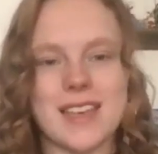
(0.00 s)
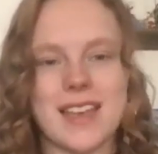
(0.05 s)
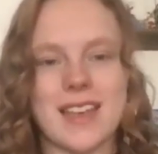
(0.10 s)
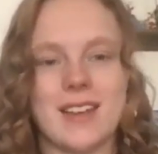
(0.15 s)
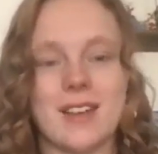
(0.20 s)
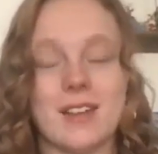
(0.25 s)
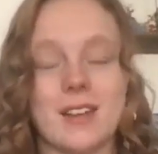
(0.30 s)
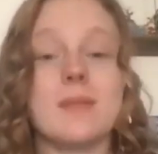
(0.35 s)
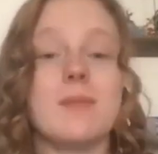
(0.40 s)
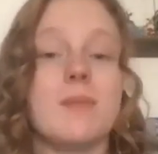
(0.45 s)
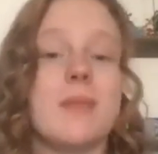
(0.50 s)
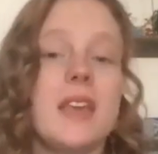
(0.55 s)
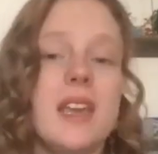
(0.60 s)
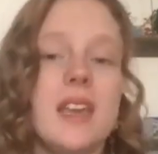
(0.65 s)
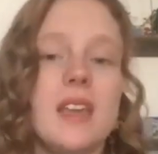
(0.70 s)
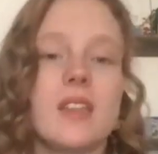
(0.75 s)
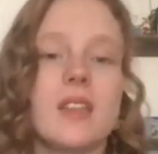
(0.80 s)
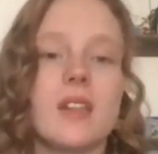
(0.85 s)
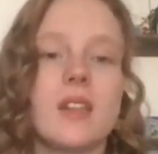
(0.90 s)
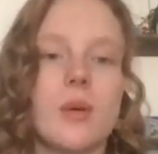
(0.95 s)
And to
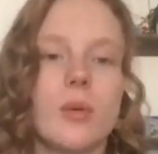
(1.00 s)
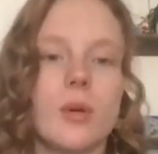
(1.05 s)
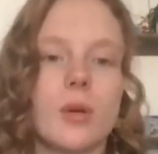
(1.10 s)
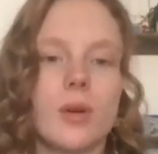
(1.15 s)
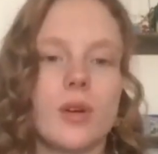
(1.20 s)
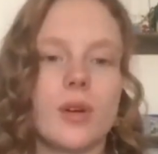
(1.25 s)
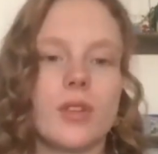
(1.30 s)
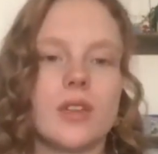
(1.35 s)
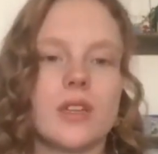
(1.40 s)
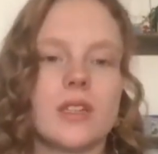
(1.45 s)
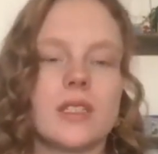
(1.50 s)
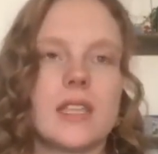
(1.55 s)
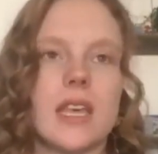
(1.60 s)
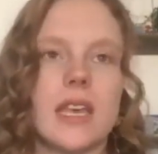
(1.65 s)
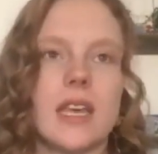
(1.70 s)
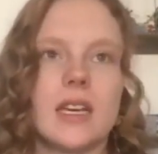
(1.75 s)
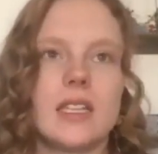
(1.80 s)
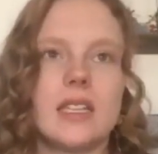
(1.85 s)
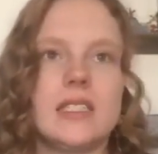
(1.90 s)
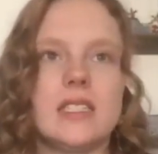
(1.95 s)
me, the lower world looks
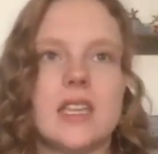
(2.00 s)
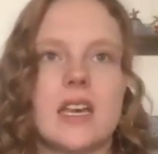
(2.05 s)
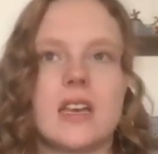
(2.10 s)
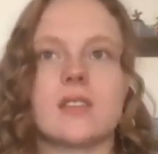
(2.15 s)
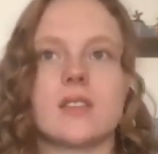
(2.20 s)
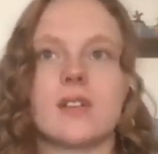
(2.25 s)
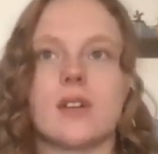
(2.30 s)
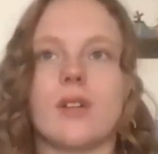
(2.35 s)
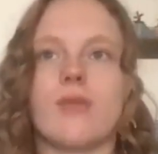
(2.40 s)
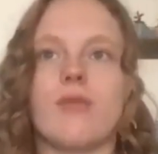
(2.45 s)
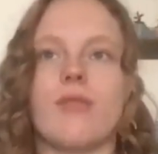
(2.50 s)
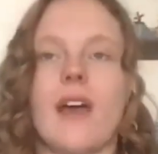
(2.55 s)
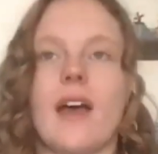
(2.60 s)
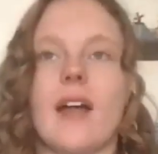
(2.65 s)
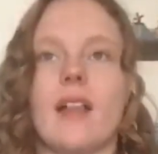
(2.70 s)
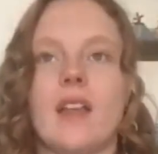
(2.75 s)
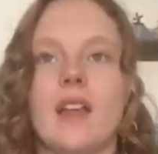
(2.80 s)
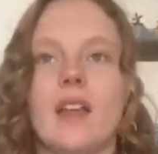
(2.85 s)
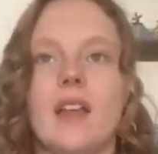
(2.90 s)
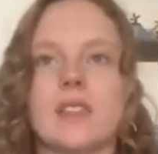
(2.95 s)
like a desert
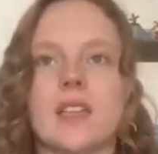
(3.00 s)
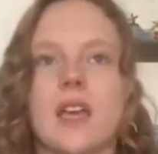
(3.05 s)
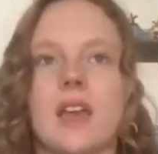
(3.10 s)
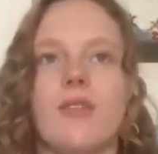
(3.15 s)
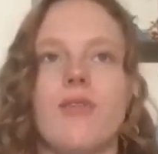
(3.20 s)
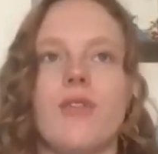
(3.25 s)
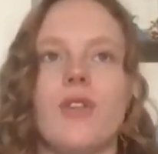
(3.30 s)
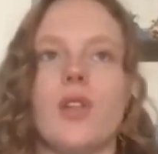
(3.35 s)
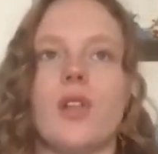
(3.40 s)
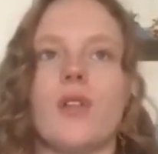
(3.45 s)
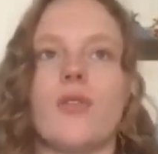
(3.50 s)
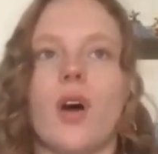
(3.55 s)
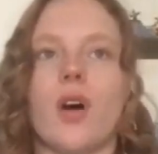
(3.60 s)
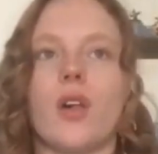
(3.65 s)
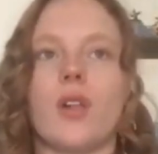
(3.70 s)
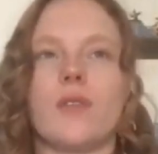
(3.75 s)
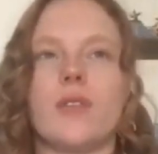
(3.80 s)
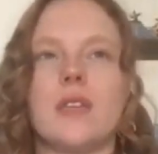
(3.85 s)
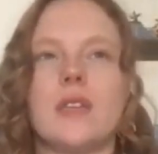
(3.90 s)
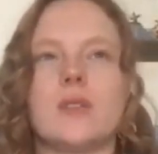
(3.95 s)
valley. It's kind of full of
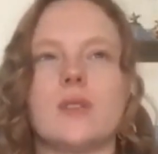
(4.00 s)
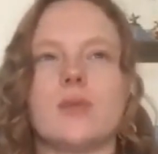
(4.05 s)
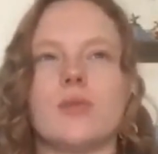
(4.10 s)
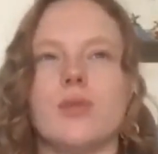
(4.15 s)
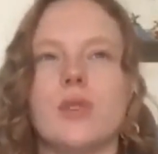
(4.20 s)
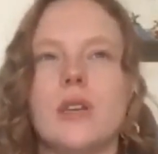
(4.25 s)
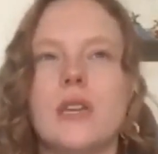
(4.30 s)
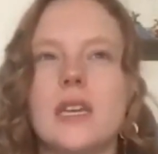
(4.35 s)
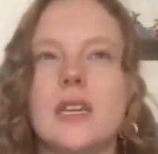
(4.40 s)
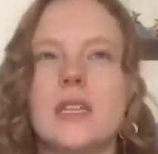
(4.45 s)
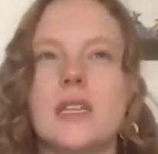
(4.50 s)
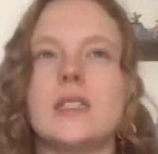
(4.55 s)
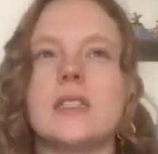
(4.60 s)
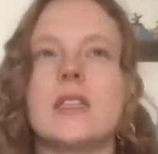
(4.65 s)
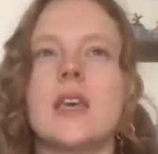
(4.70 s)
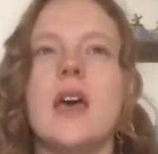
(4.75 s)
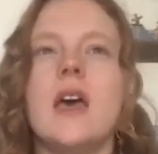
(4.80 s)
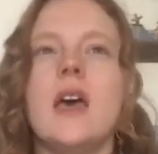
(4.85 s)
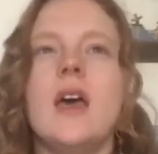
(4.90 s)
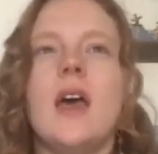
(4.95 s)
all of these
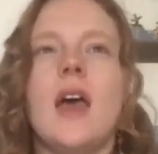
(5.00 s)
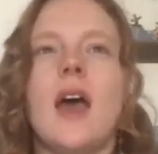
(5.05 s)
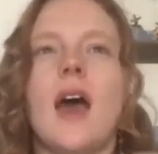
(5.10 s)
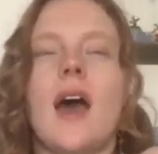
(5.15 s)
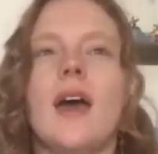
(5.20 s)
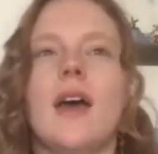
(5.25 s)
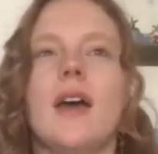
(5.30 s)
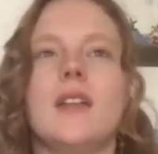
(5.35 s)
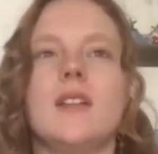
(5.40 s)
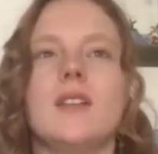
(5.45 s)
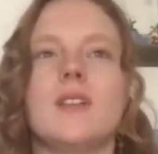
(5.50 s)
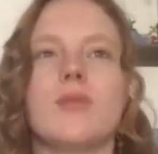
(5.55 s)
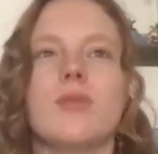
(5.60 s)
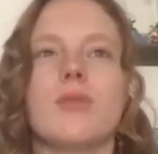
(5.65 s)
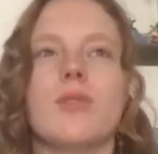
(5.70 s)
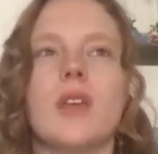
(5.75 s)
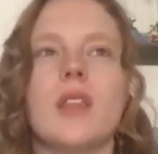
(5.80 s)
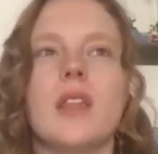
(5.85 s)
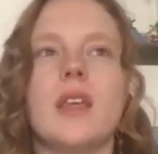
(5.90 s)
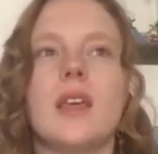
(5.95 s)
reeds and
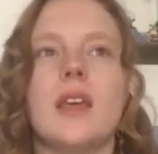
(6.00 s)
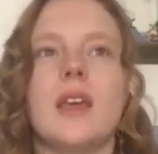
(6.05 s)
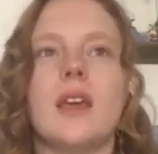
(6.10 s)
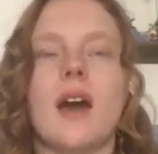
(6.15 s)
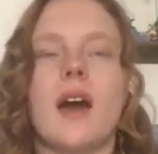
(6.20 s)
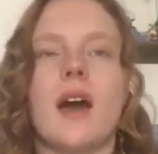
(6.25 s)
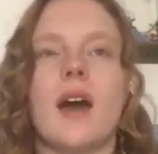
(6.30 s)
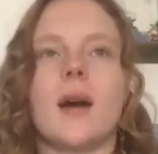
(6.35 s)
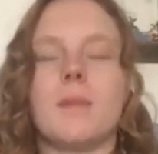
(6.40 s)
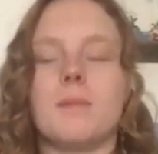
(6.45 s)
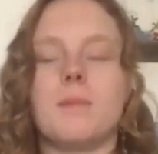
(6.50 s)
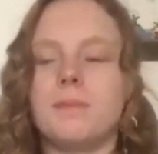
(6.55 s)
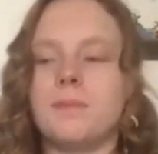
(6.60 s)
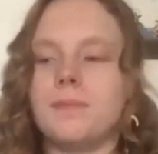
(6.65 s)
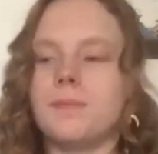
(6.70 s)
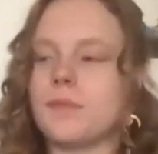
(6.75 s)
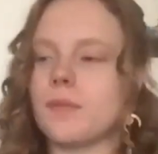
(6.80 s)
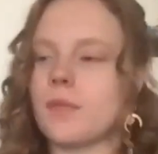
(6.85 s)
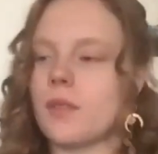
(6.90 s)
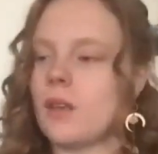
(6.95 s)
really, um,
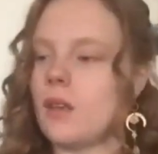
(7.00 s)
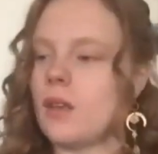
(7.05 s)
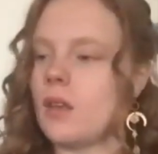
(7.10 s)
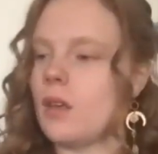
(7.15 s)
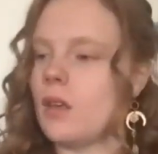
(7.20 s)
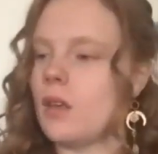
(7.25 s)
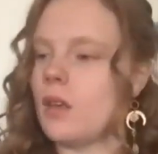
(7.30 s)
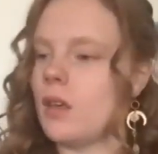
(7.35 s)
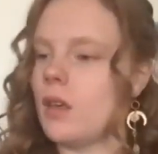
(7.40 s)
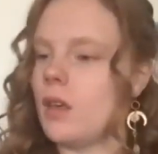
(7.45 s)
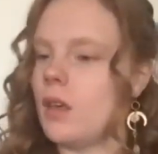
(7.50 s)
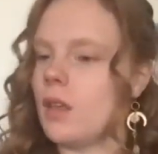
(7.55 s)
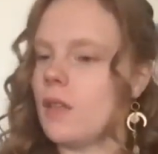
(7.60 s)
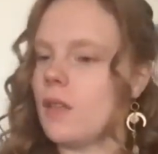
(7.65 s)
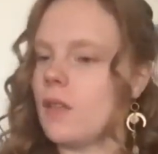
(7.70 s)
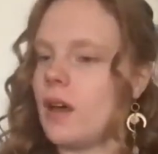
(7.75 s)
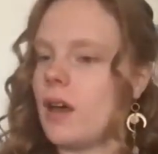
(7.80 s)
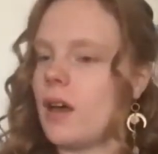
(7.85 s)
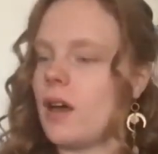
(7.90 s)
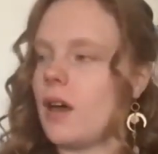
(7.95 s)

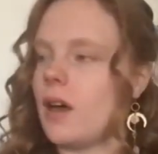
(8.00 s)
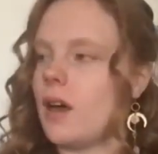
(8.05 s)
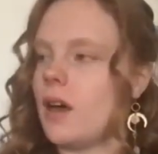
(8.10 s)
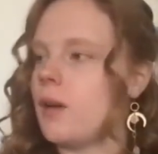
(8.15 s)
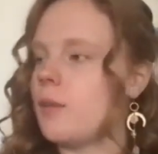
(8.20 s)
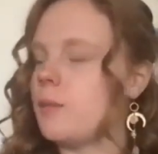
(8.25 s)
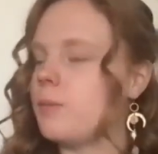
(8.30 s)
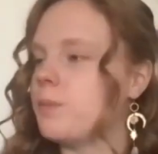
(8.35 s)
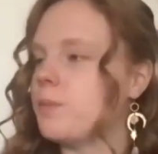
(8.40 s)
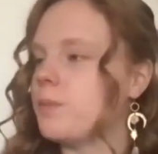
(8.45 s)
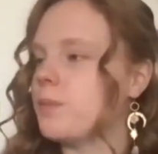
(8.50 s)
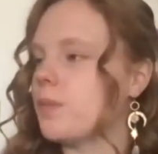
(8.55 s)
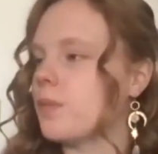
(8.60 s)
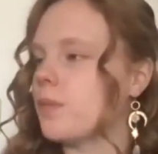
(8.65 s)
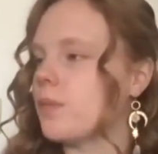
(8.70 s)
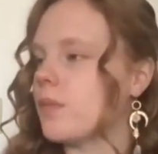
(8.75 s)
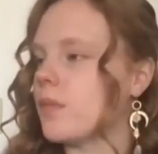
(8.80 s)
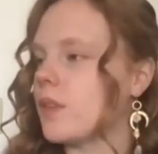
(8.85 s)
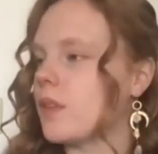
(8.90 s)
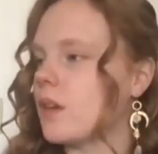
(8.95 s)
um,
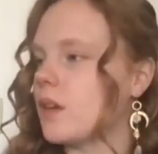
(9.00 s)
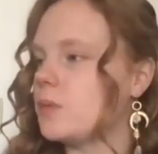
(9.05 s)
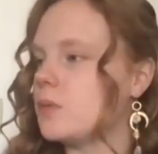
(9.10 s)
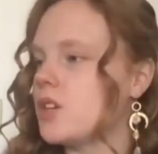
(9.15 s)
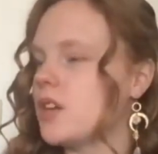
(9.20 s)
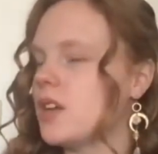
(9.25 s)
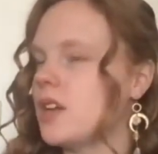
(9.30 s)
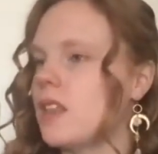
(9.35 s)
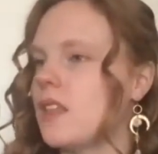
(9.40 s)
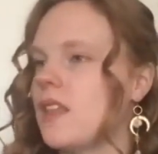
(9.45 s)
trying to